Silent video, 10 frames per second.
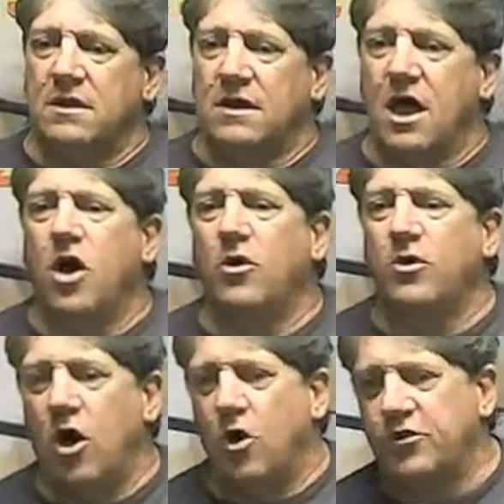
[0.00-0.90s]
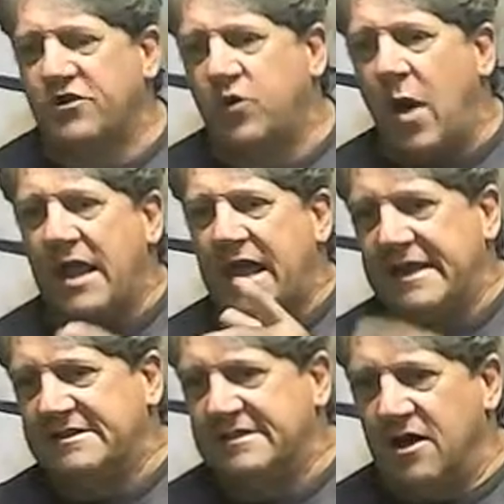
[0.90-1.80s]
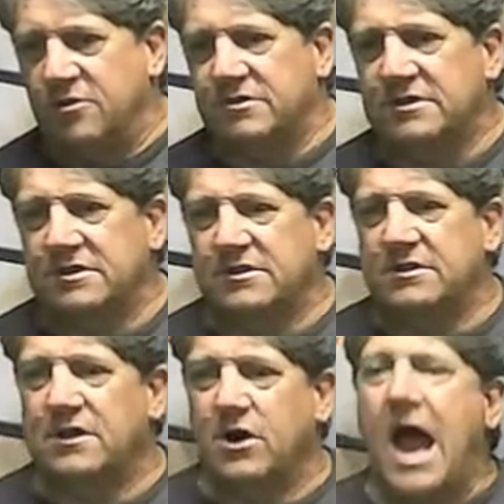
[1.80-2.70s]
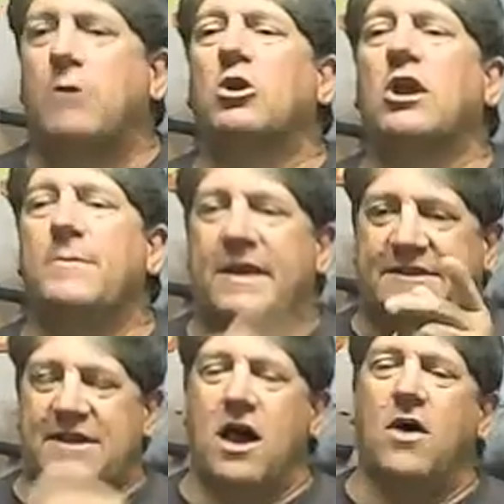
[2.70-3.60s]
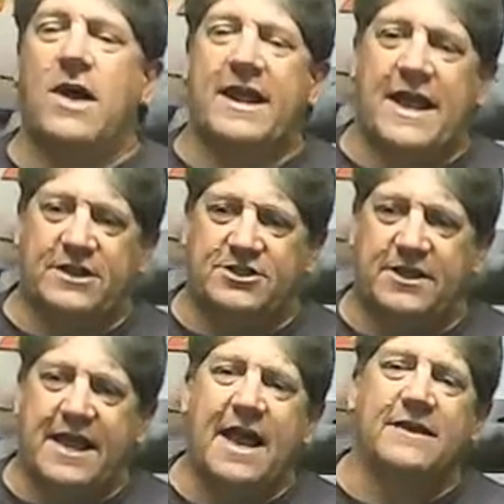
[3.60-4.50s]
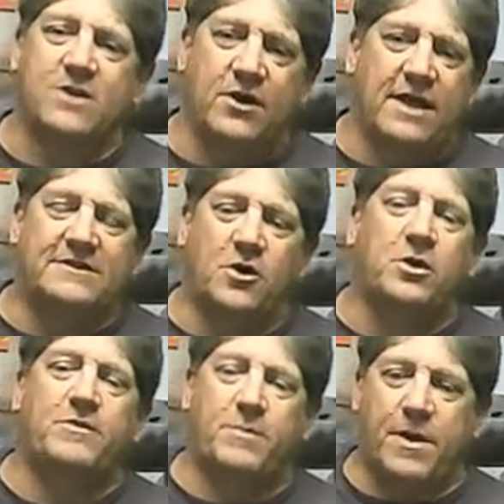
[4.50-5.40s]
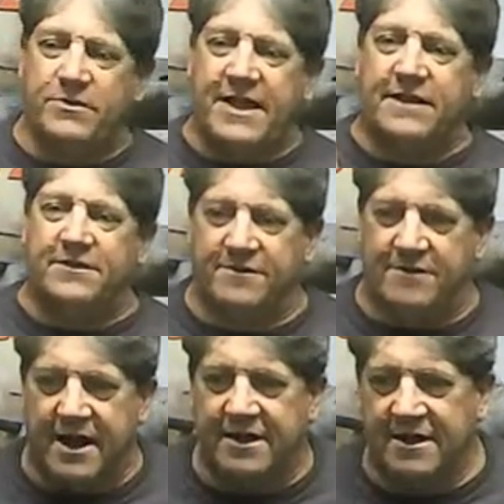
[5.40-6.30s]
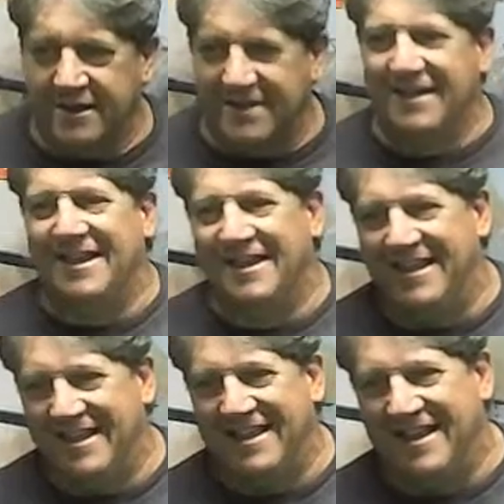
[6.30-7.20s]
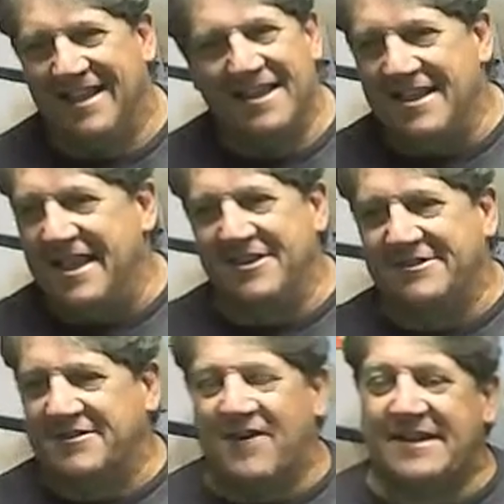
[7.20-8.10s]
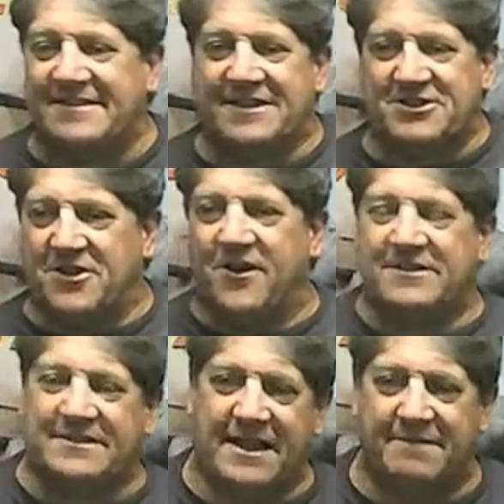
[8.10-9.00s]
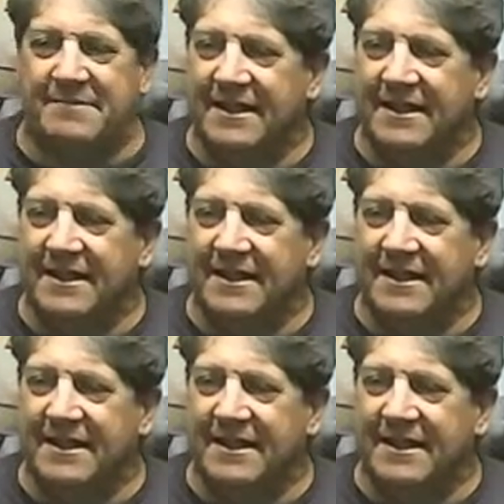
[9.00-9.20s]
The Twilight Zone. Or Outer Limits. Oh, I got you. Yeah, I totally remember that, Craig. Yeah, I used to watch that show all the time.